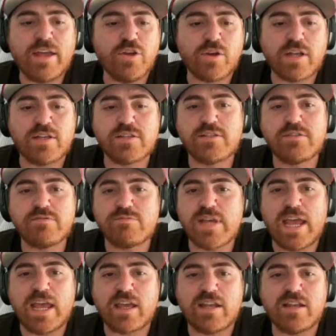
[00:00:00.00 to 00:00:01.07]
You can
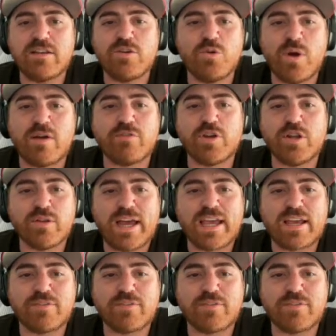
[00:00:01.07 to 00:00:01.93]
take it whoever you like.